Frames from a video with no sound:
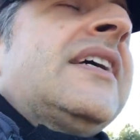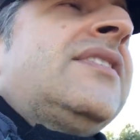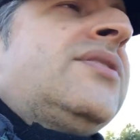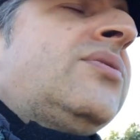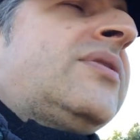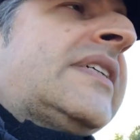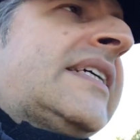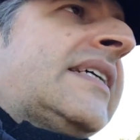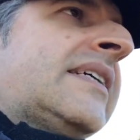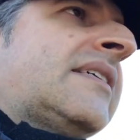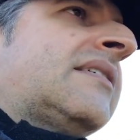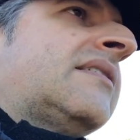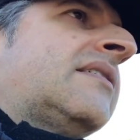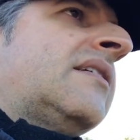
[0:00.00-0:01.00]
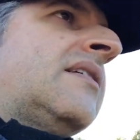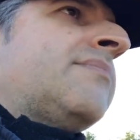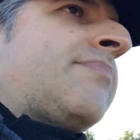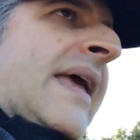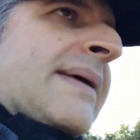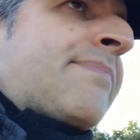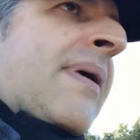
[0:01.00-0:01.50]
I do take
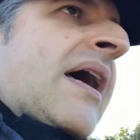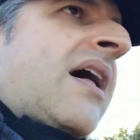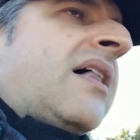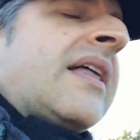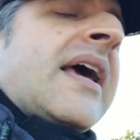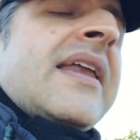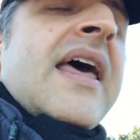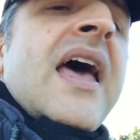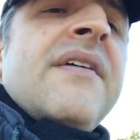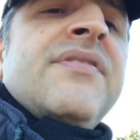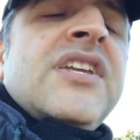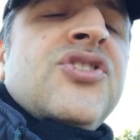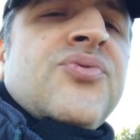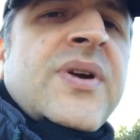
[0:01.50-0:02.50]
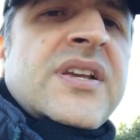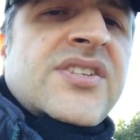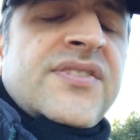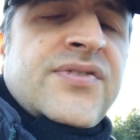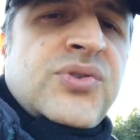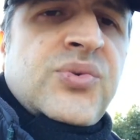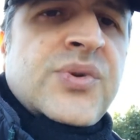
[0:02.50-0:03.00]
PayPal, and I have
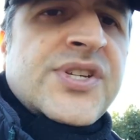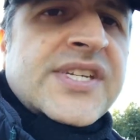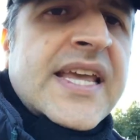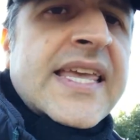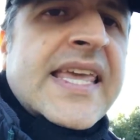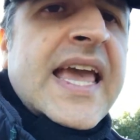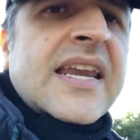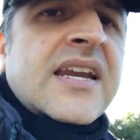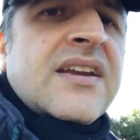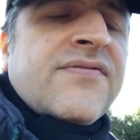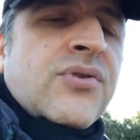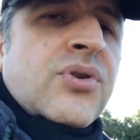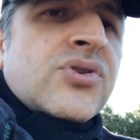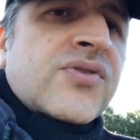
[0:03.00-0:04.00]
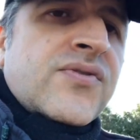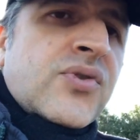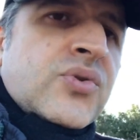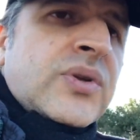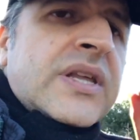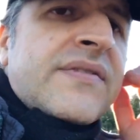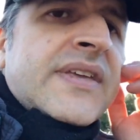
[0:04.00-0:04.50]
e-transfer for U S A and Canada. For those of
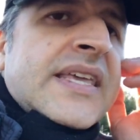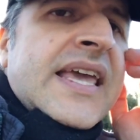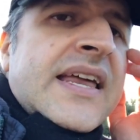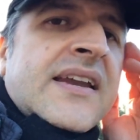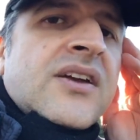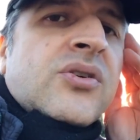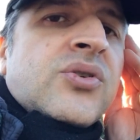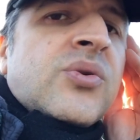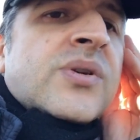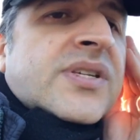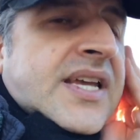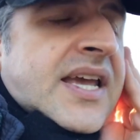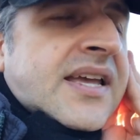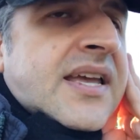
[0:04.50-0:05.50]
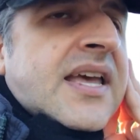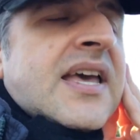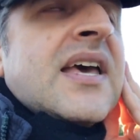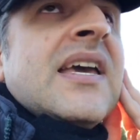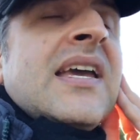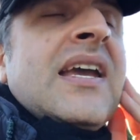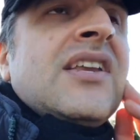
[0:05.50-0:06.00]
you who live in Canada or U S A,
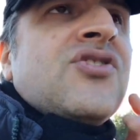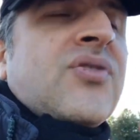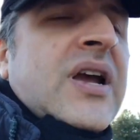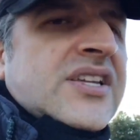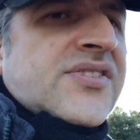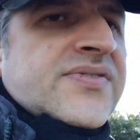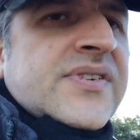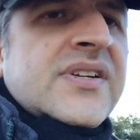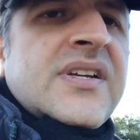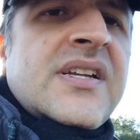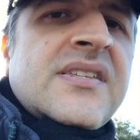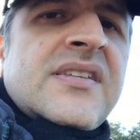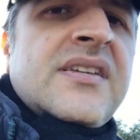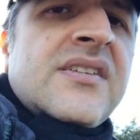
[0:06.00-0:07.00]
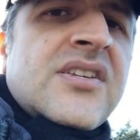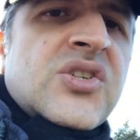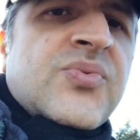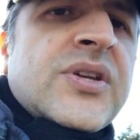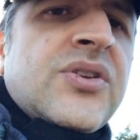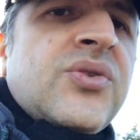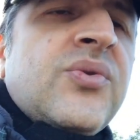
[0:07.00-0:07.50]
e-transfer, it's the
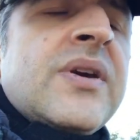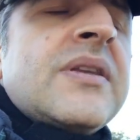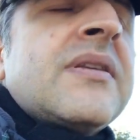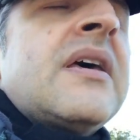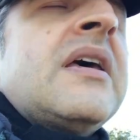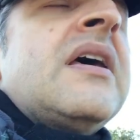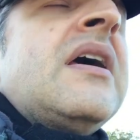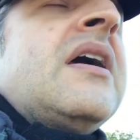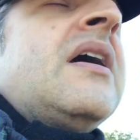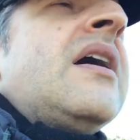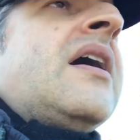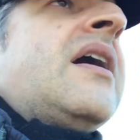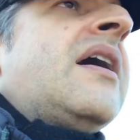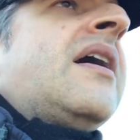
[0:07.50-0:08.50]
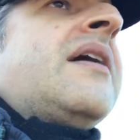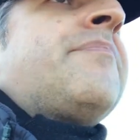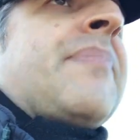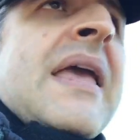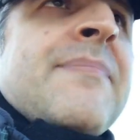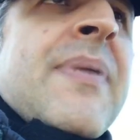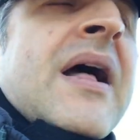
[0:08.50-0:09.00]
easiest way to do it. Uh,
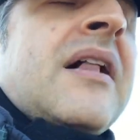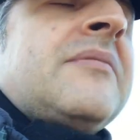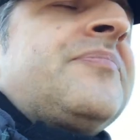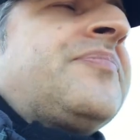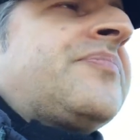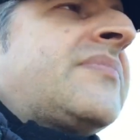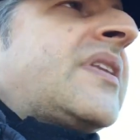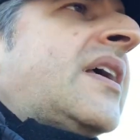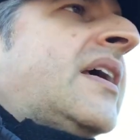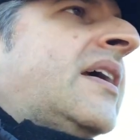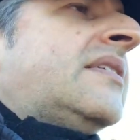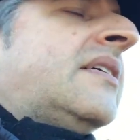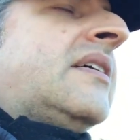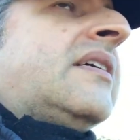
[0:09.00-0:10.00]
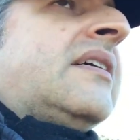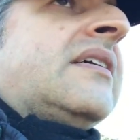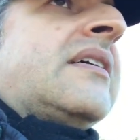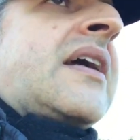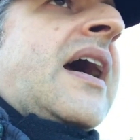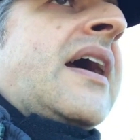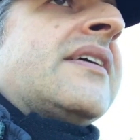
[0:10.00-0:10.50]
PayPal. And
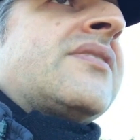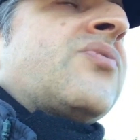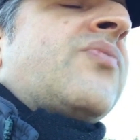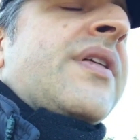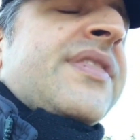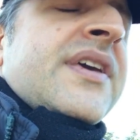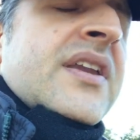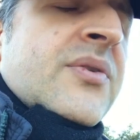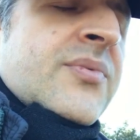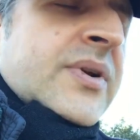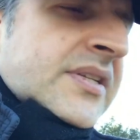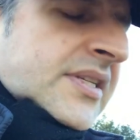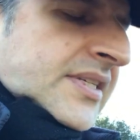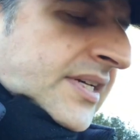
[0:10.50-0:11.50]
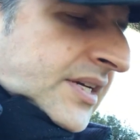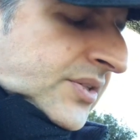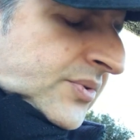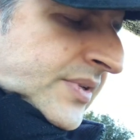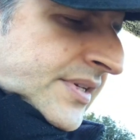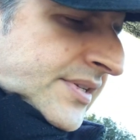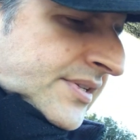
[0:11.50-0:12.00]
uh, guys, one thing I wanted to tell
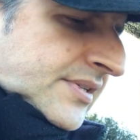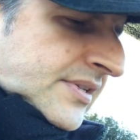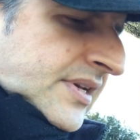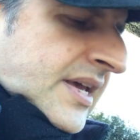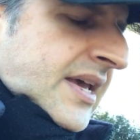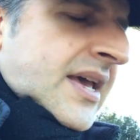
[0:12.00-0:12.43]
you is